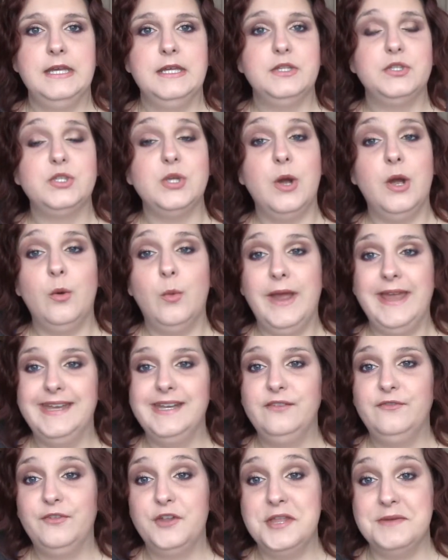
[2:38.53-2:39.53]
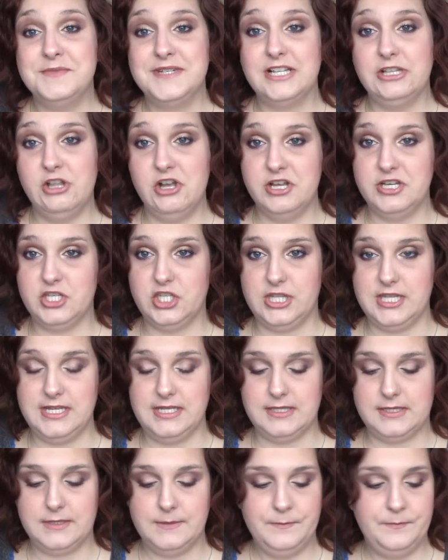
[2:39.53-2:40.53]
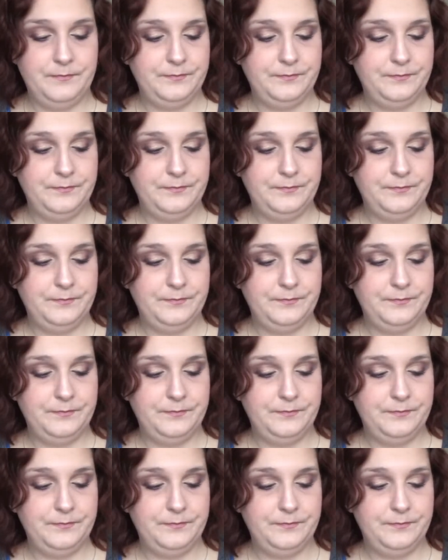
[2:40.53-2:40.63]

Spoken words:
So I waited for them to launch these.